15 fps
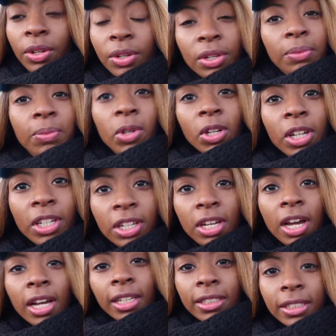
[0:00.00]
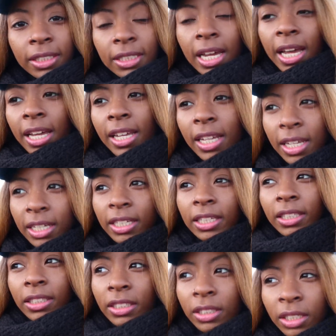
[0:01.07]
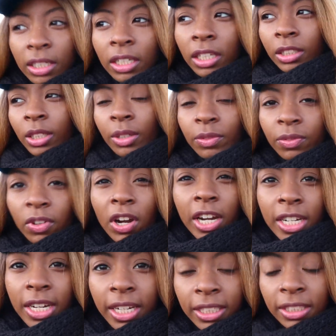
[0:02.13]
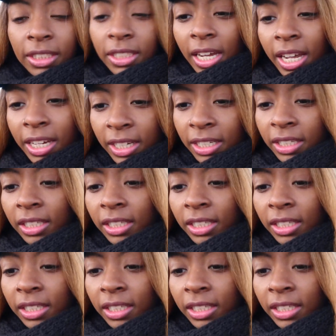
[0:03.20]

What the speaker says: good morning you guys, today is it Friday today?